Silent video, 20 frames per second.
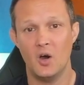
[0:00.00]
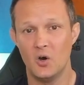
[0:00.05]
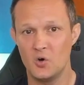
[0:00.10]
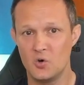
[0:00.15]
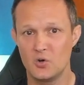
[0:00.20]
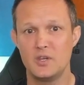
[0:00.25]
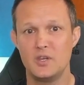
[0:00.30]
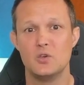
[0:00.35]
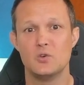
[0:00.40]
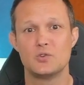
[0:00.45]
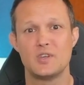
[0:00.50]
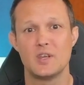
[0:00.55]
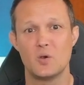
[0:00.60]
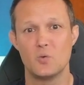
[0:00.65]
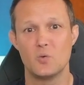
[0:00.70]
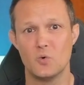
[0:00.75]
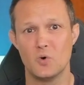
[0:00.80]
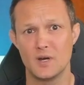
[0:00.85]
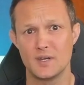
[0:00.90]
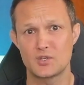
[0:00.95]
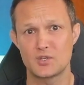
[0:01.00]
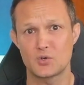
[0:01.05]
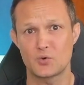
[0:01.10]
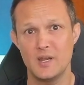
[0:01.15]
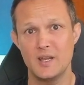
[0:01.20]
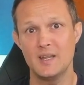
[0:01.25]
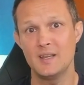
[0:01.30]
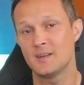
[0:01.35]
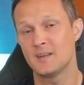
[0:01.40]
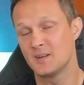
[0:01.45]
only using one
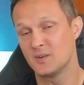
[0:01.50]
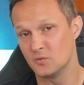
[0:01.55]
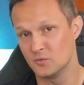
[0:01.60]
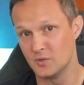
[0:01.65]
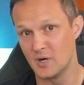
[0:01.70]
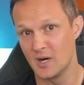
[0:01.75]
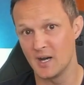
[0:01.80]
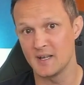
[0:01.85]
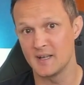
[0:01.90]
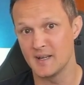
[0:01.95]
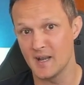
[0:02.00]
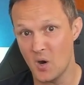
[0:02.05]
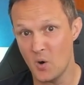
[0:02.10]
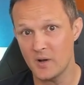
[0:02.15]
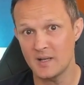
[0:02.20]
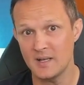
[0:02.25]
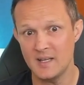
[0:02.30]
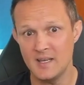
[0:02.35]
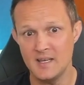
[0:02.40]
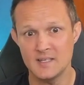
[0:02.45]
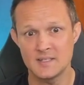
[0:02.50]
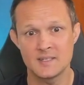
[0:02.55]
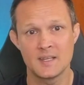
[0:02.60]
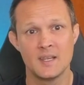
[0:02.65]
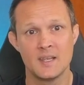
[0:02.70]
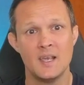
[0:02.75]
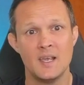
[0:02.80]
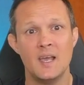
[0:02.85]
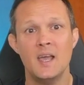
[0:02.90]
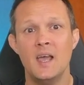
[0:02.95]
screen right now, at least.